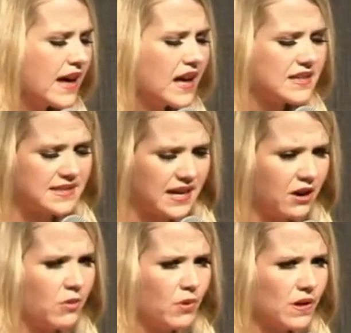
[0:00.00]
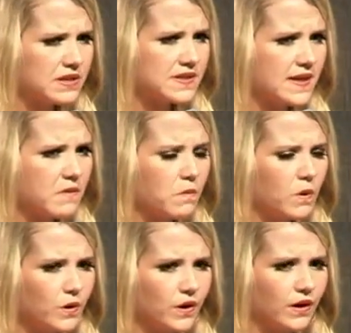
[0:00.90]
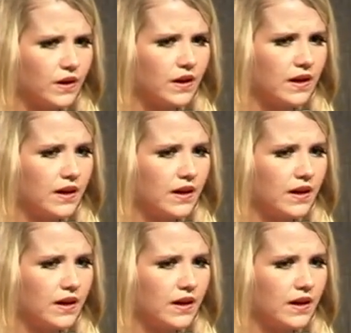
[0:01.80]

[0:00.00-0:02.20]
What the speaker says: as terrible as they were,